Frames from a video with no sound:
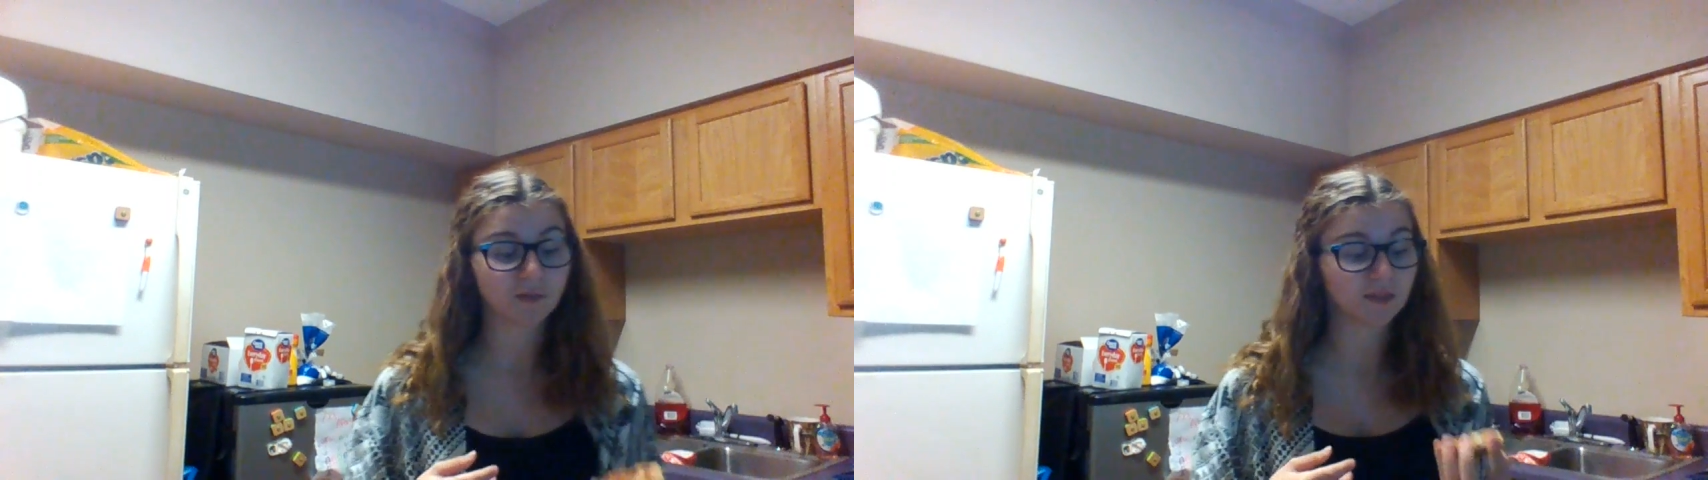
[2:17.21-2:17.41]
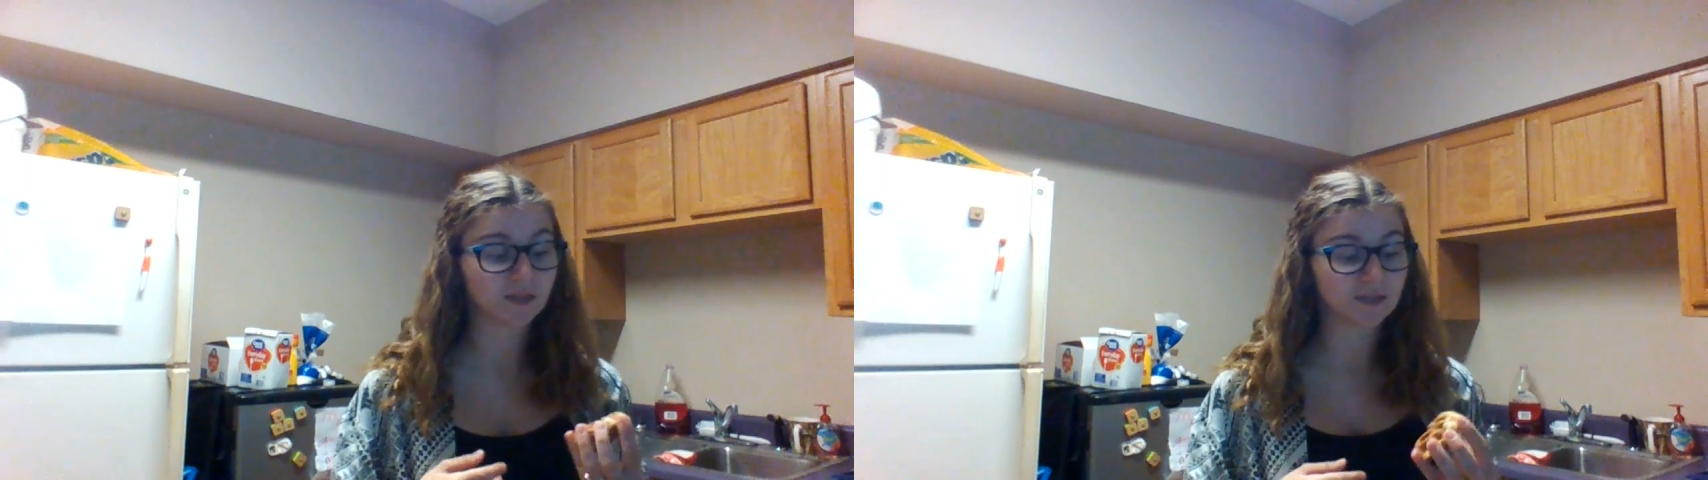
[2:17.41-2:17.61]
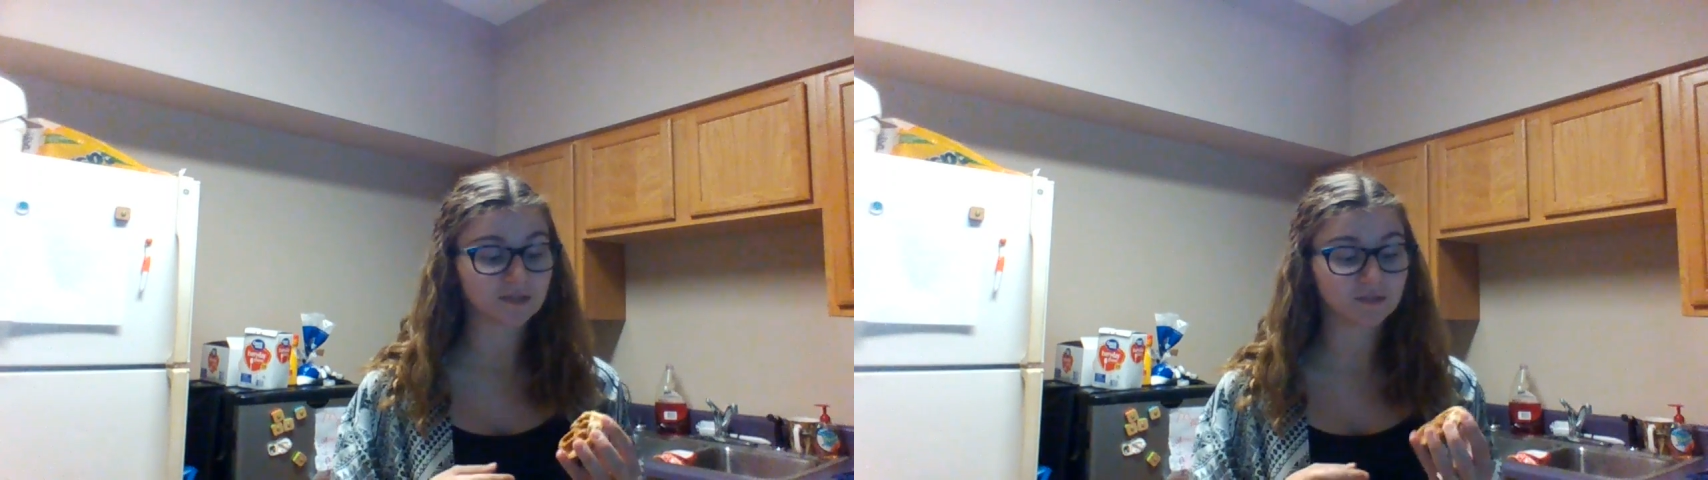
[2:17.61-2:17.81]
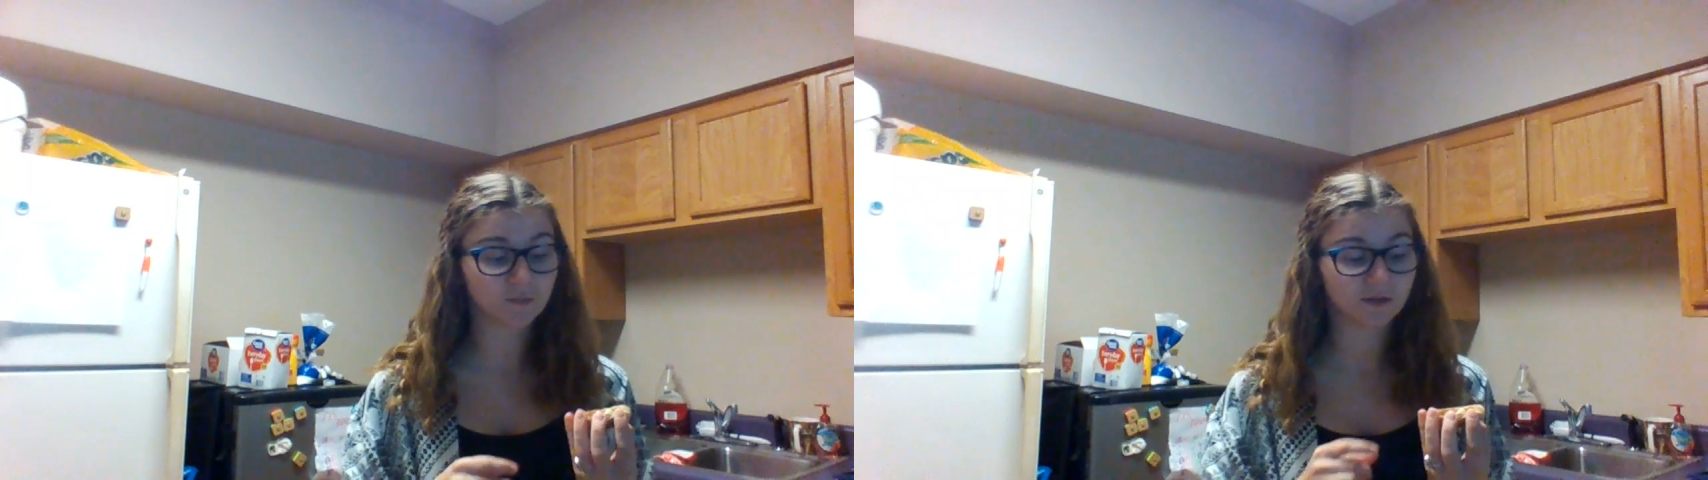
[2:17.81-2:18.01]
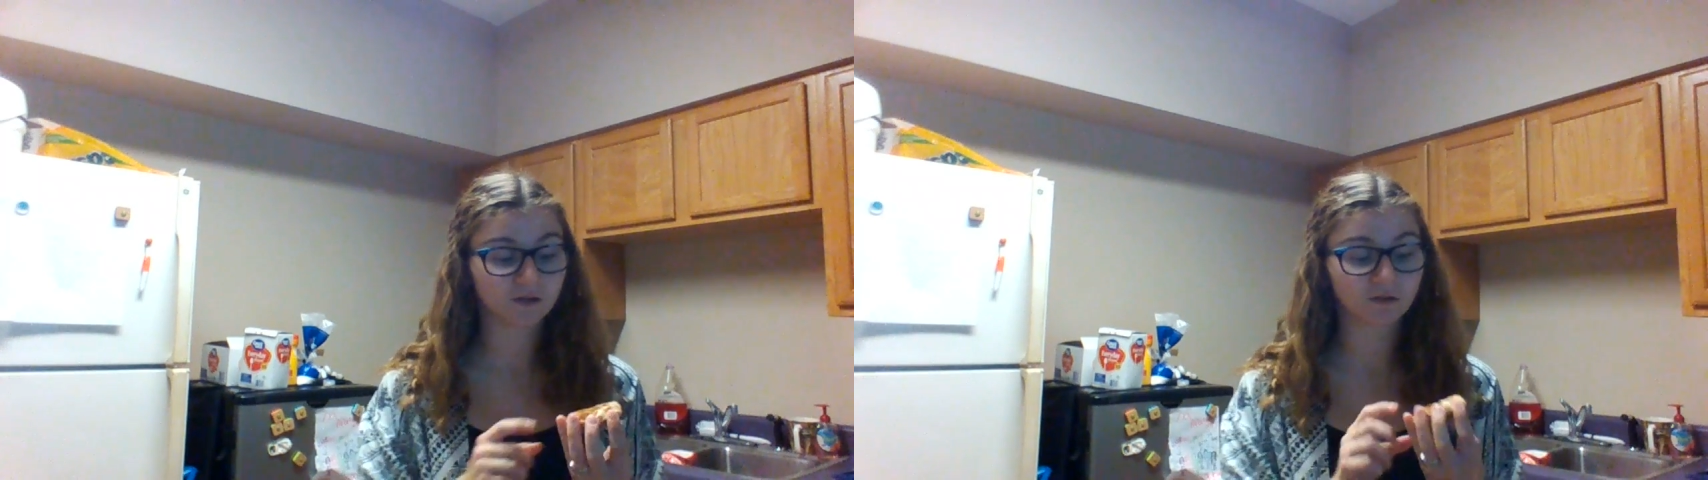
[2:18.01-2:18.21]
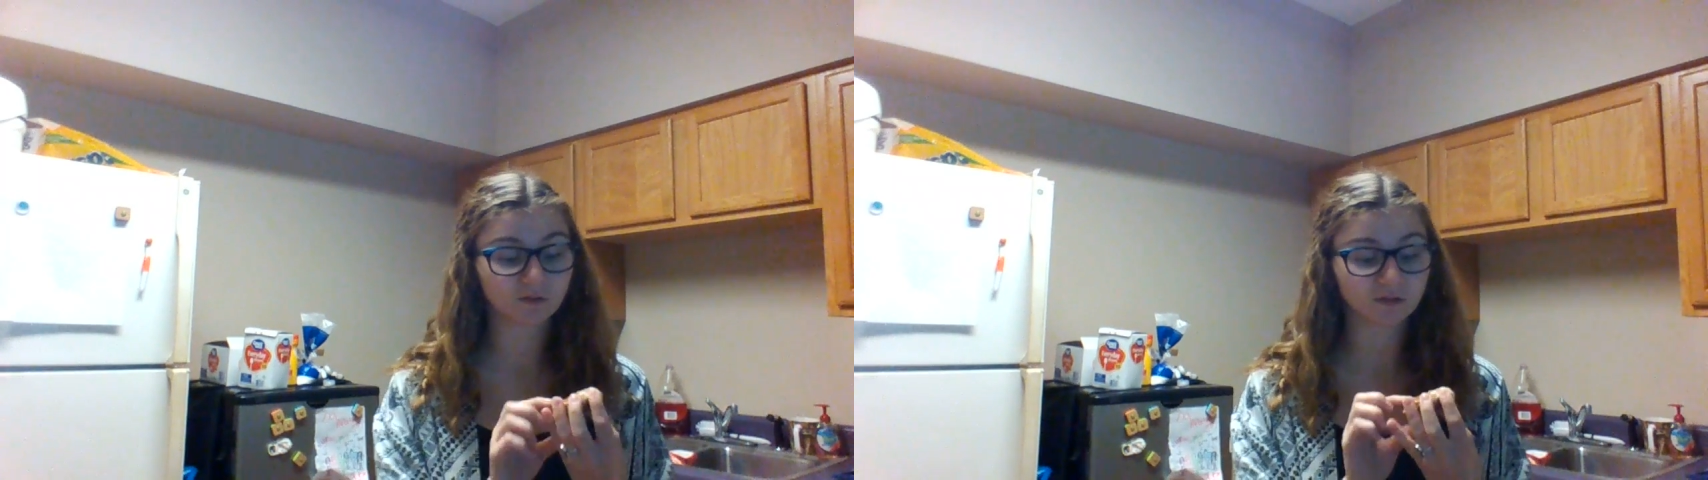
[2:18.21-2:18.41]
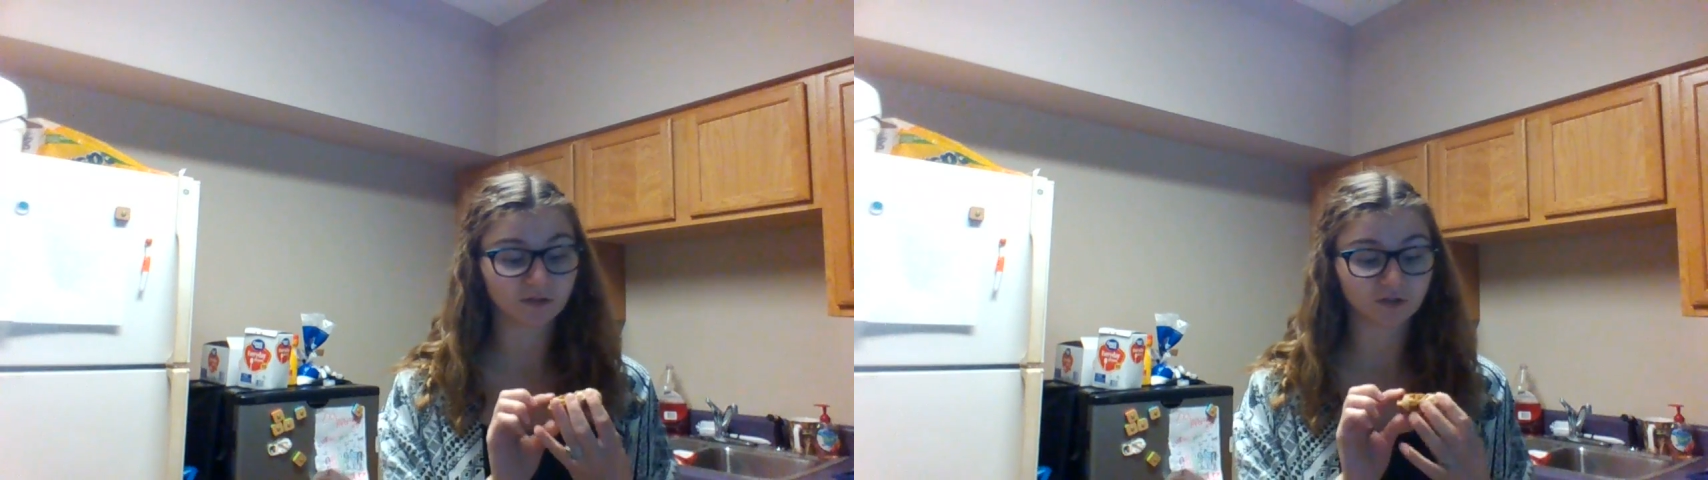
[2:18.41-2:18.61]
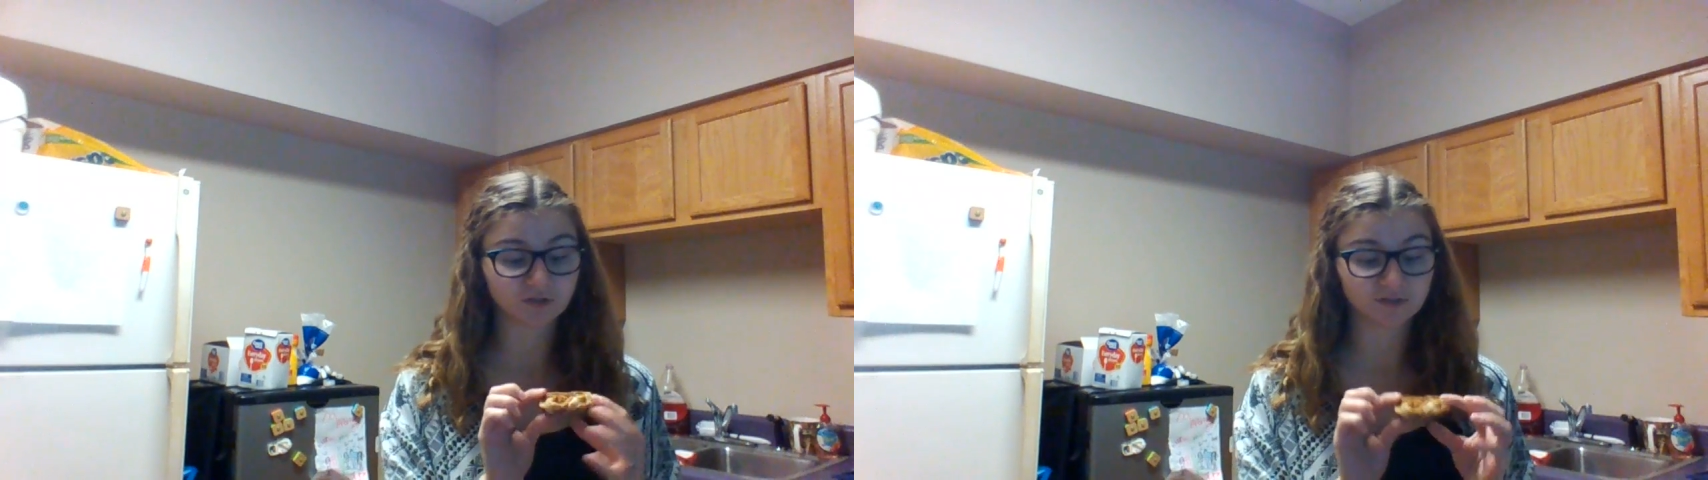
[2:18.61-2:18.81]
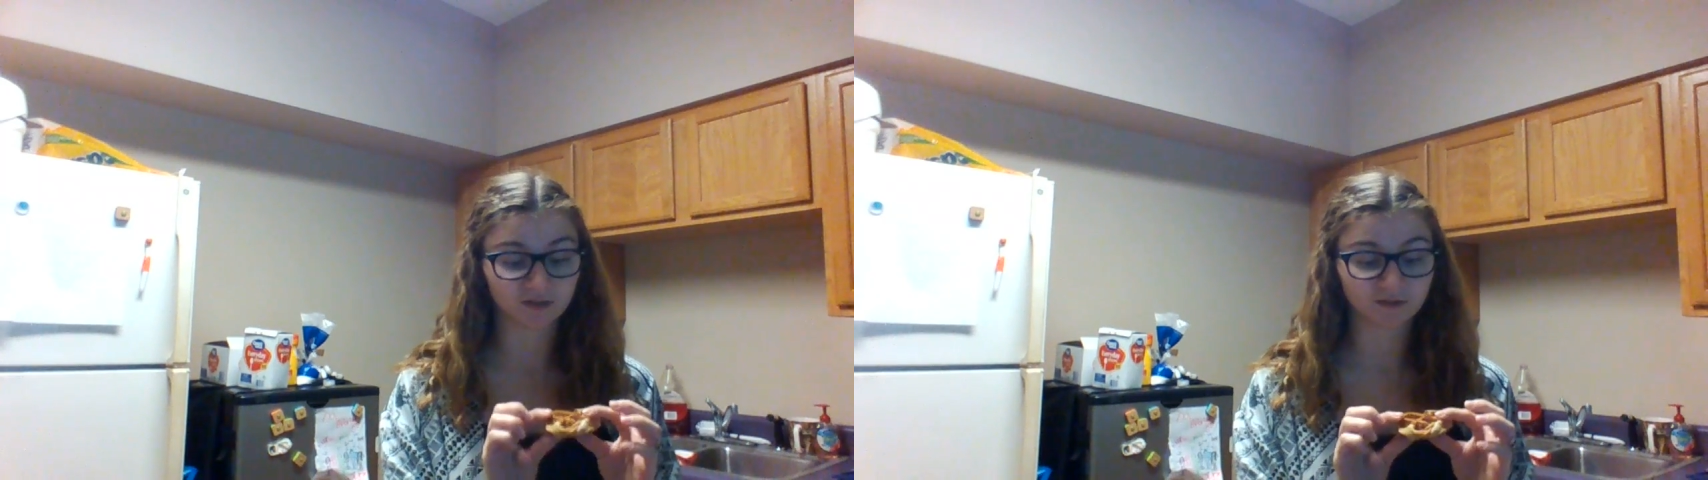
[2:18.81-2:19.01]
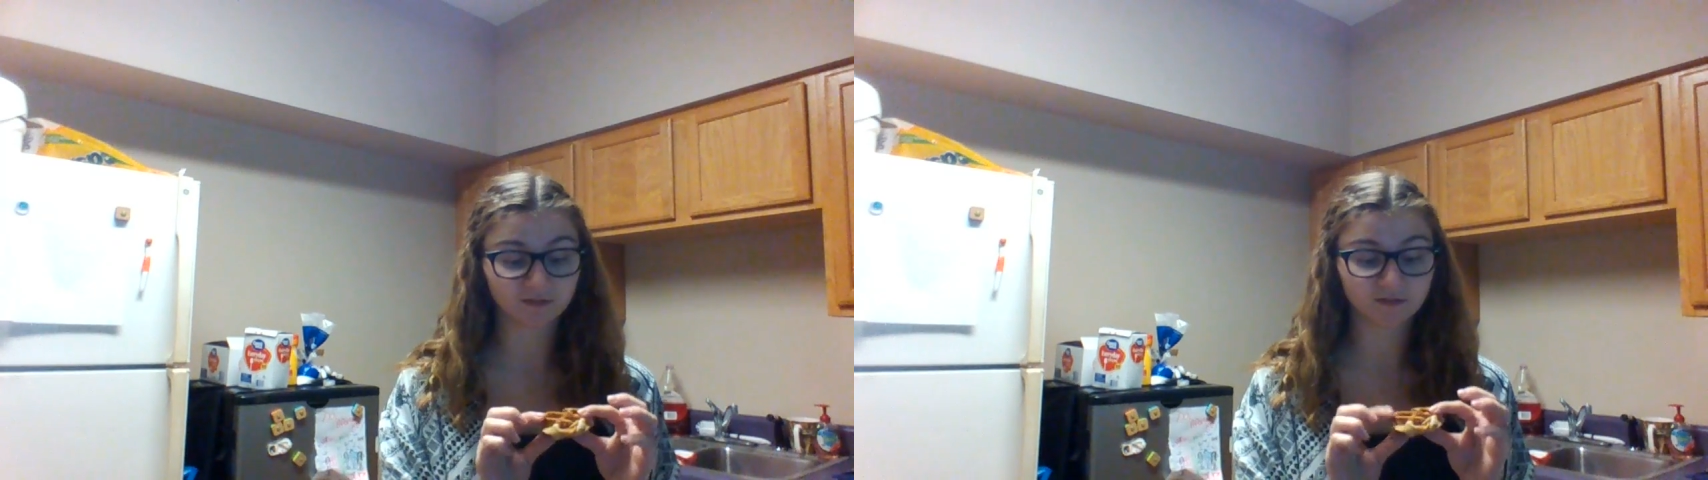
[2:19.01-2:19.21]
And the easiest way to know that they're
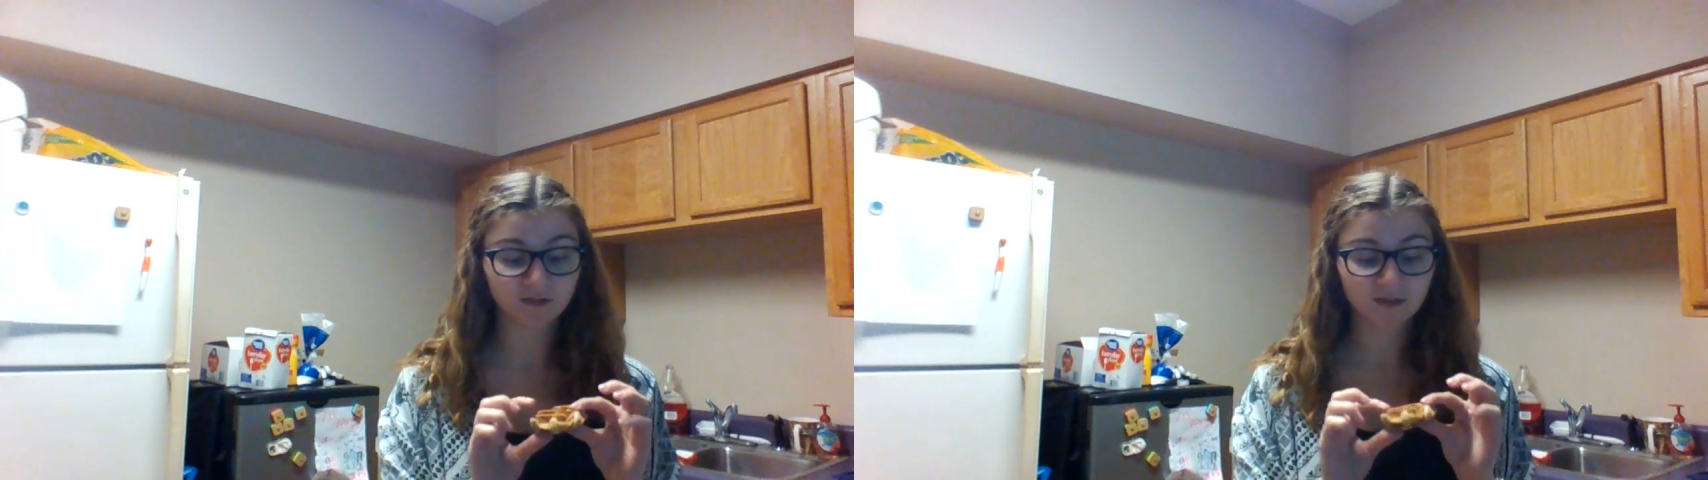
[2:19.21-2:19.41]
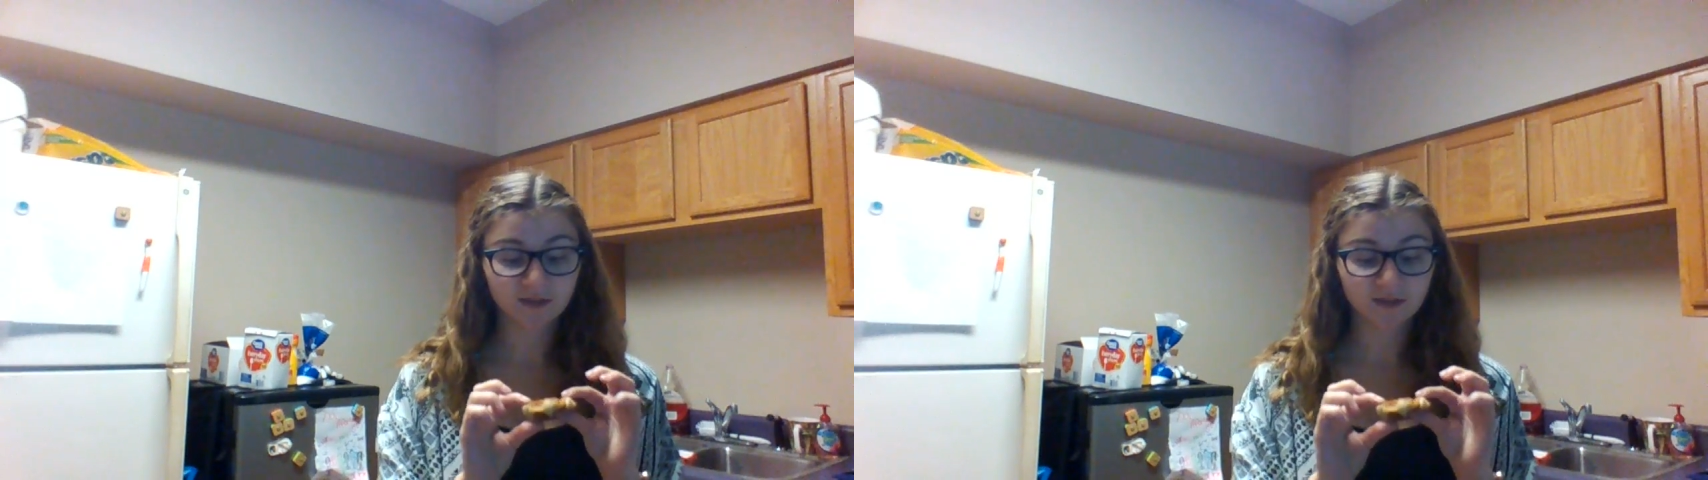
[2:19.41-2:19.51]
done